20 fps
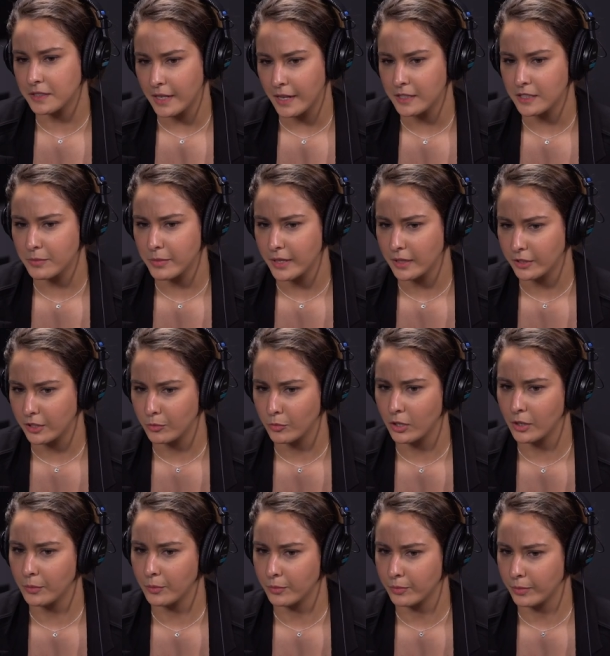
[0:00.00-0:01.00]
tend to be a little
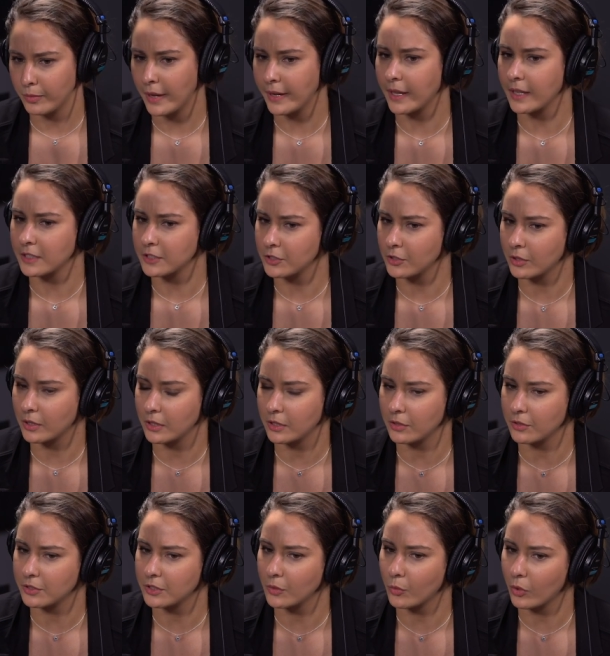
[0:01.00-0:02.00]
more, I guess you could
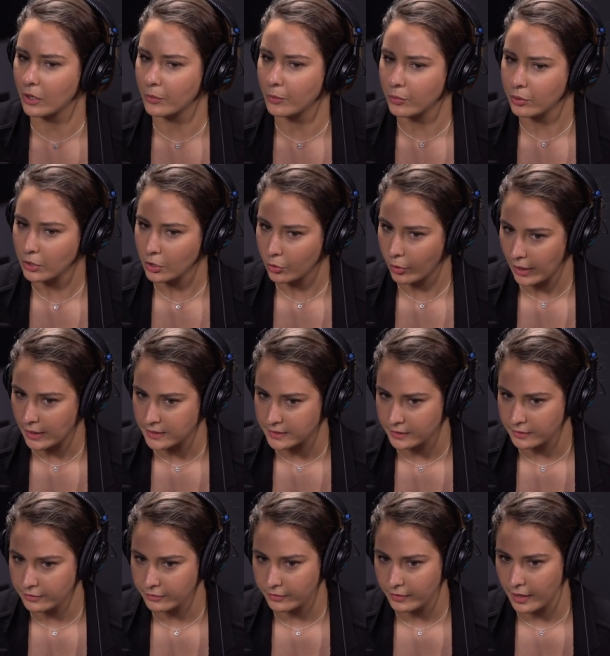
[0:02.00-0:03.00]
use the word
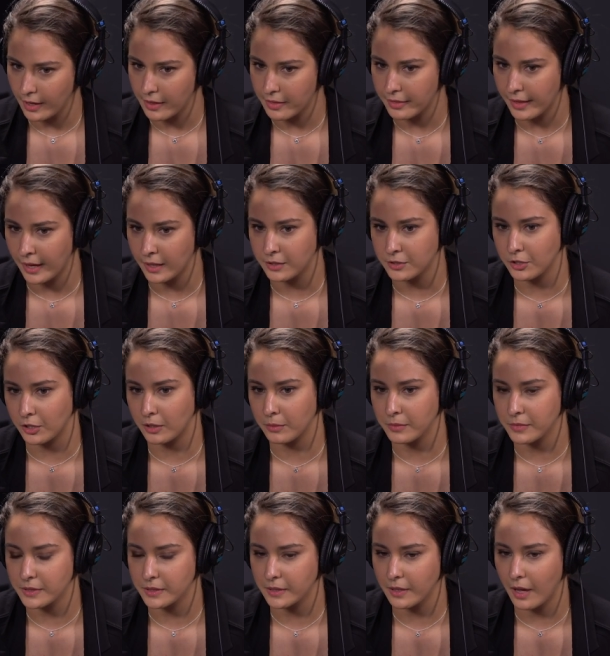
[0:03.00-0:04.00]
progressive in that
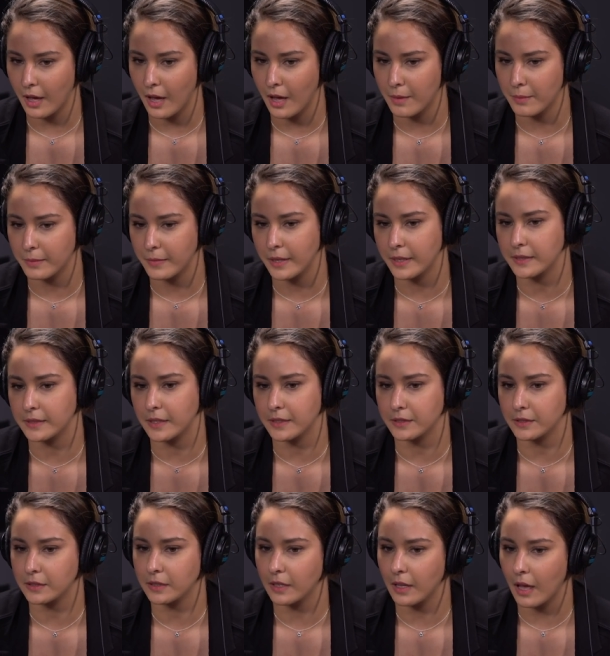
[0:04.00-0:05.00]
terms. It
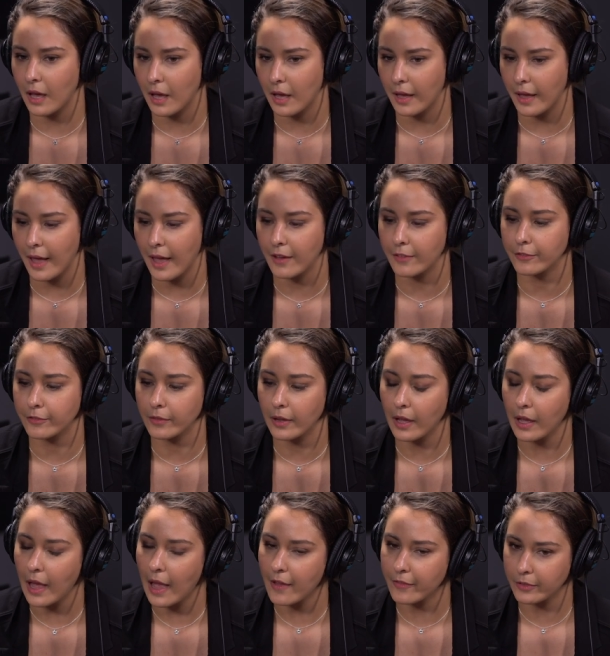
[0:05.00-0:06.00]
doesn't have
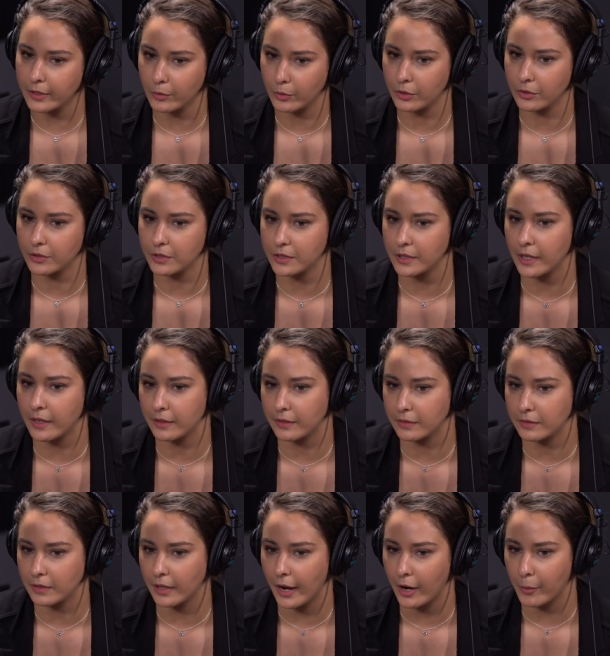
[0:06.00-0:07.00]
heavy roots
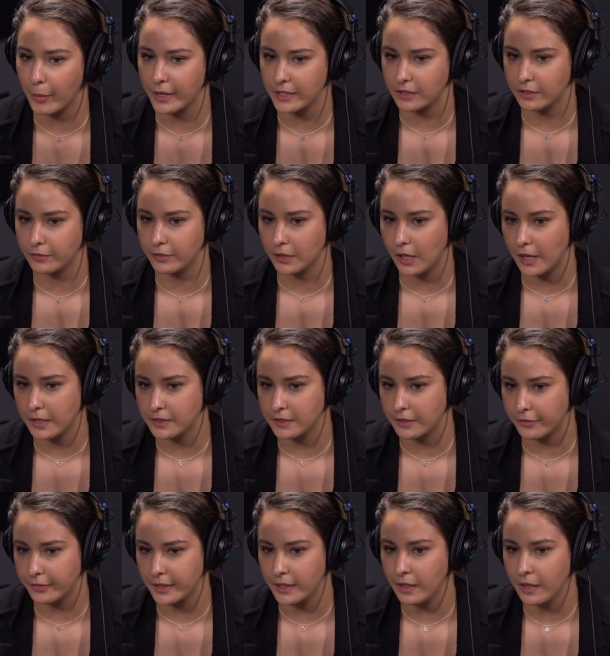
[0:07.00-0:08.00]
in chiropractic
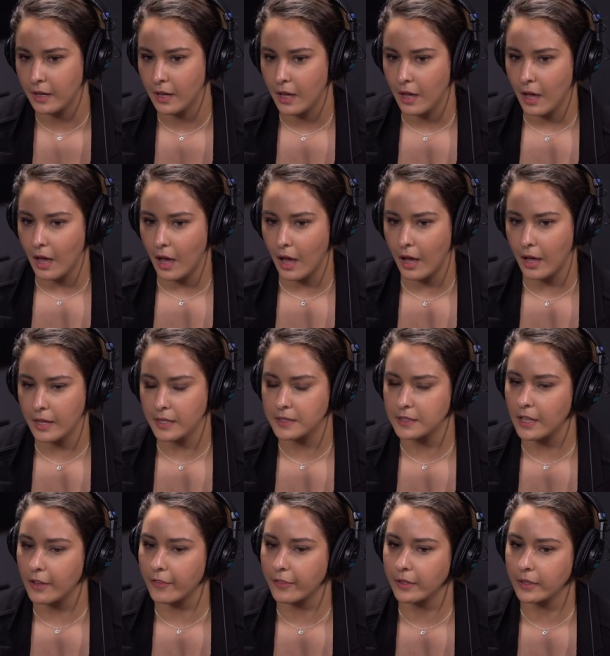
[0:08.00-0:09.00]
philosophy. It's
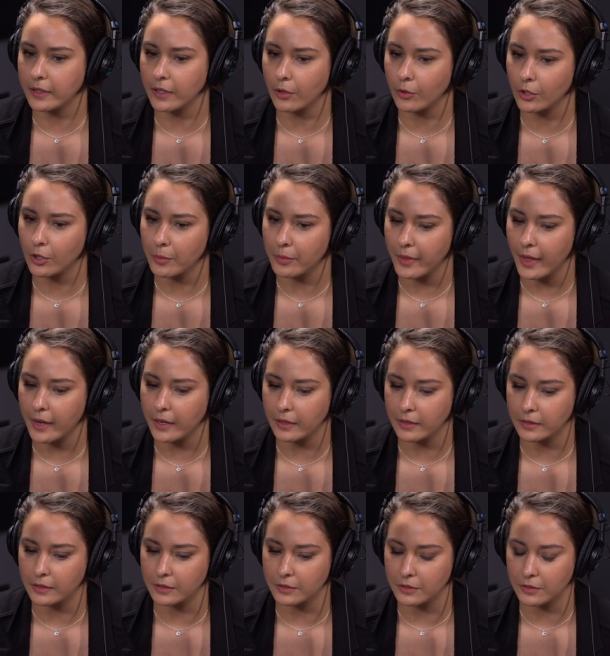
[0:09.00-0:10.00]
definitely a group that
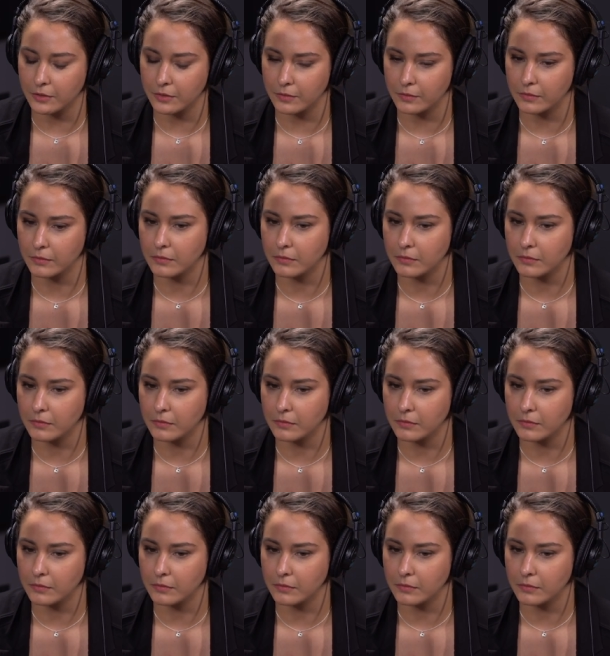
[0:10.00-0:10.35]
is,